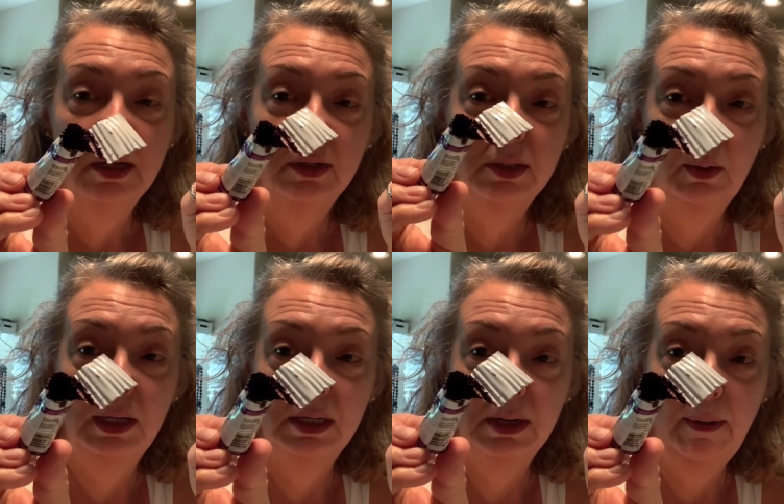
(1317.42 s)
So I
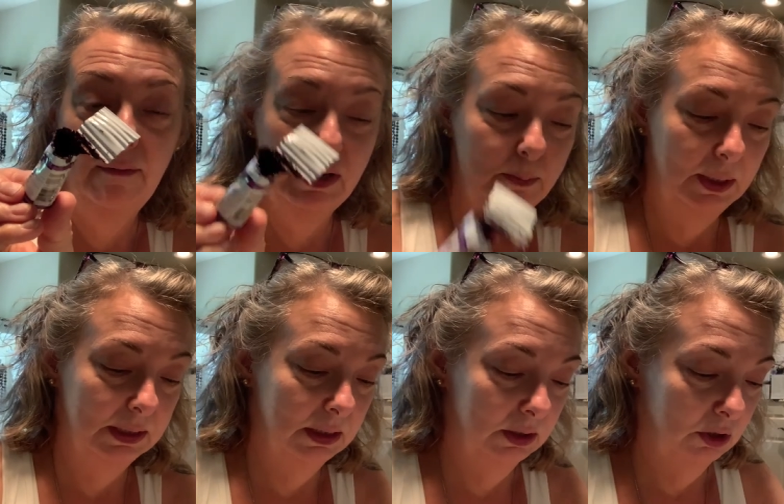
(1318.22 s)
ended up having to
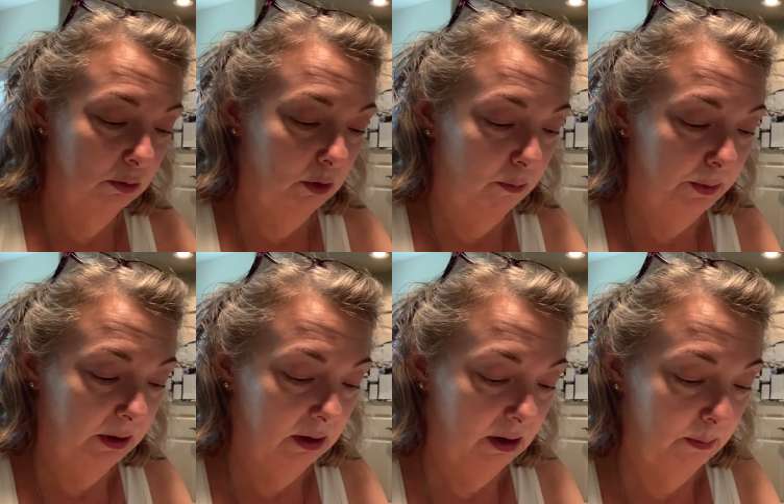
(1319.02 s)
bust the tube
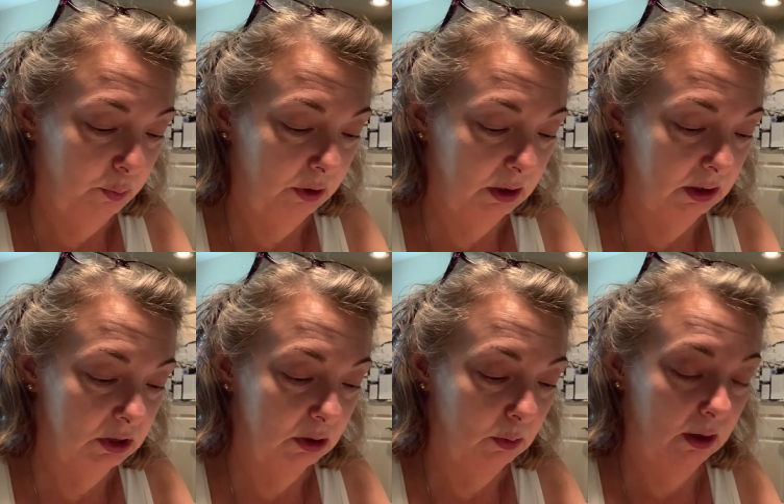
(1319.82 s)
open, and I put it
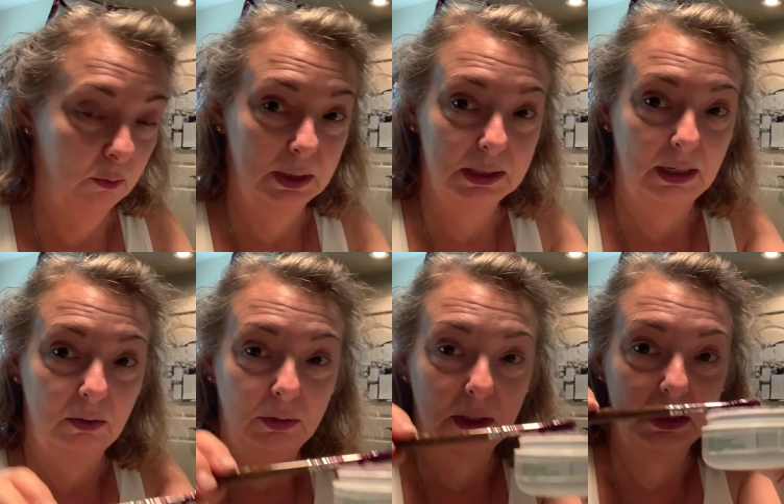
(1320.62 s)
into a
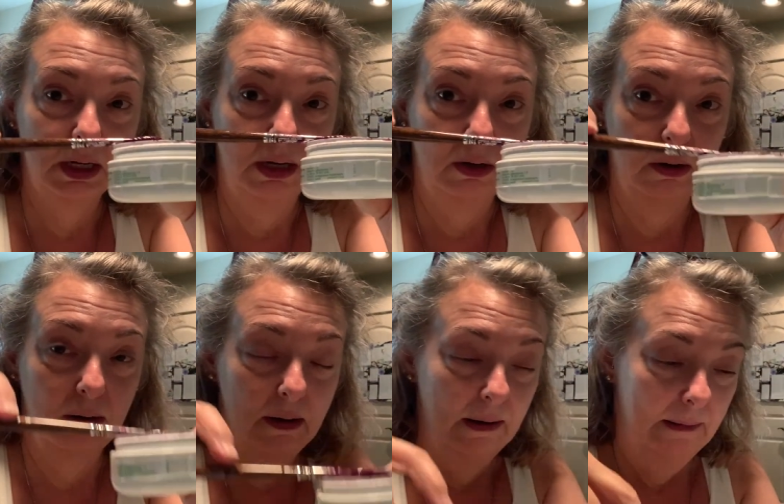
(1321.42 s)
recycled container
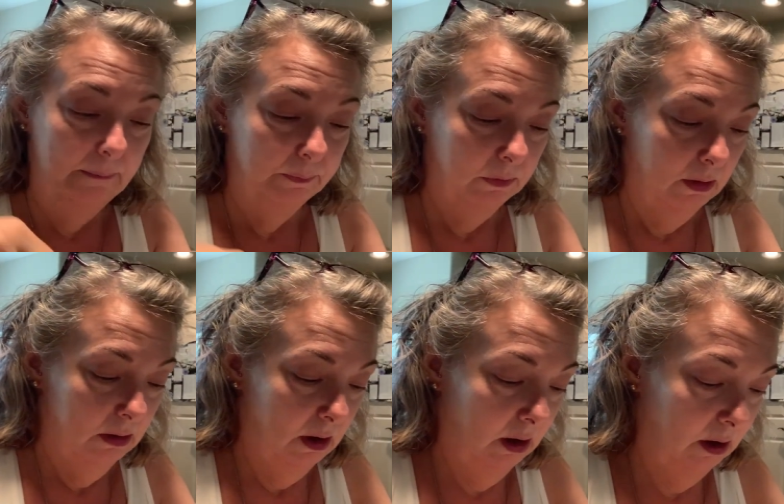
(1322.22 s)

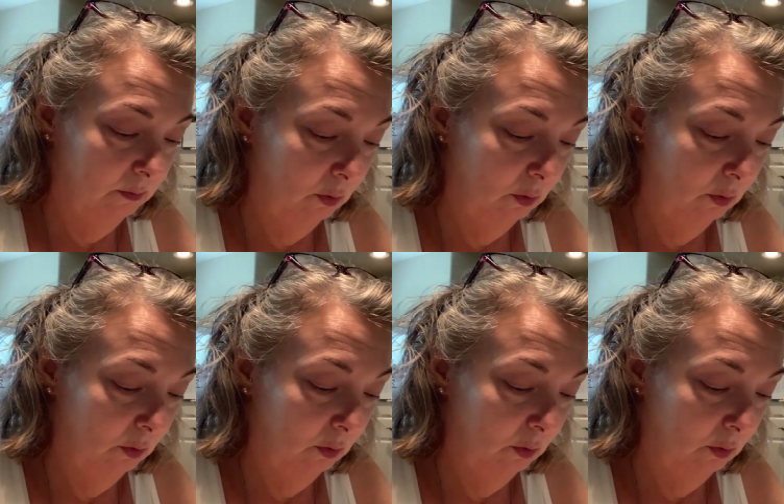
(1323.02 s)
um,